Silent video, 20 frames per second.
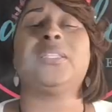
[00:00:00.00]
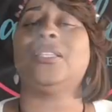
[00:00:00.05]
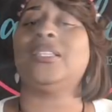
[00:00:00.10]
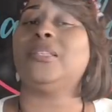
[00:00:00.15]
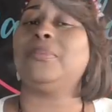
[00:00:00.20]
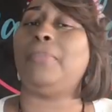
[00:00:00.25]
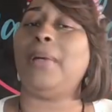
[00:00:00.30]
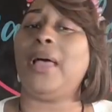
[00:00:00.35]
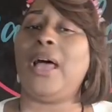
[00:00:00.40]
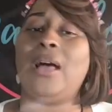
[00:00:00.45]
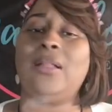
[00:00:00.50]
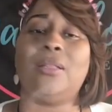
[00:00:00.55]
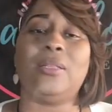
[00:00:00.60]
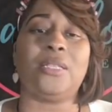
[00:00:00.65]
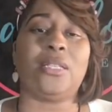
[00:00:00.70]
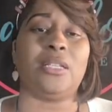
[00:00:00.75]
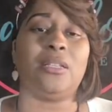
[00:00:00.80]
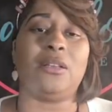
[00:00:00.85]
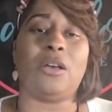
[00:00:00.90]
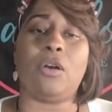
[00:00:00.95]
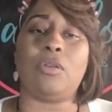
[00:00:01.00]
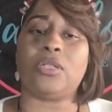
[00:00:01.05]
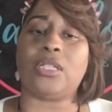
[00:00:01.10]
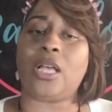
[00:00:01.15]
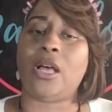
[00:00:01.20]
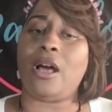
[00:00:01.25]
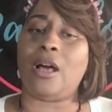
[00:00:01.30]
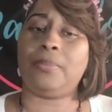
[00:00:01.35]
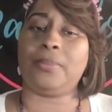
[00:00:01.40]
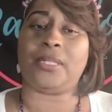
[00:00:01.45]
It's balancing those
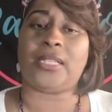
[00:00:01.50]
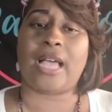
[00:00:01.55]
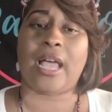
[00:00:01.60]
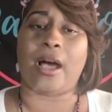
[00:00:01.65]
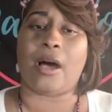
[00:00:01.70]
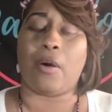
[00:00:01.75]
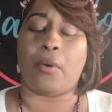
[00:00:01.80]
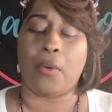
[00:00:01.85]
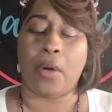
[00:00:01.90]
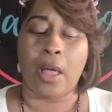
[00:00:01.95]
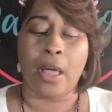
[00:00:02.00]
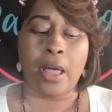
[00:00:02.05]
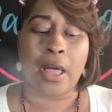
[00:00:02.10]
cups out.